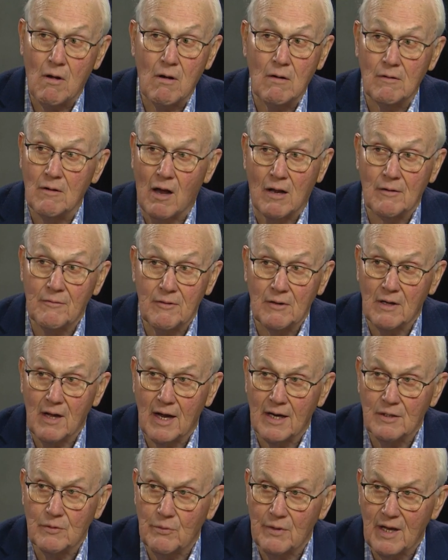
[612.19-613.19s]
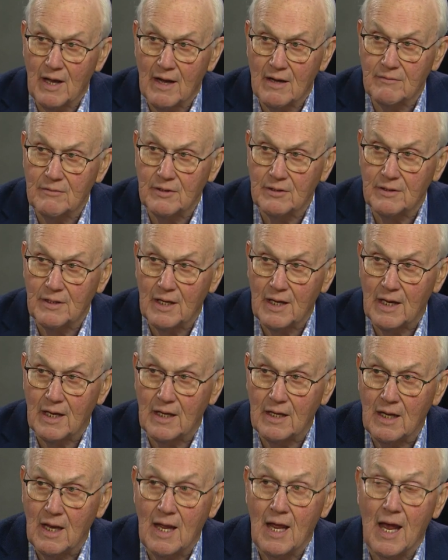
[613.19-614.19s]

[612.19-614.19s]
not of the kind we have today.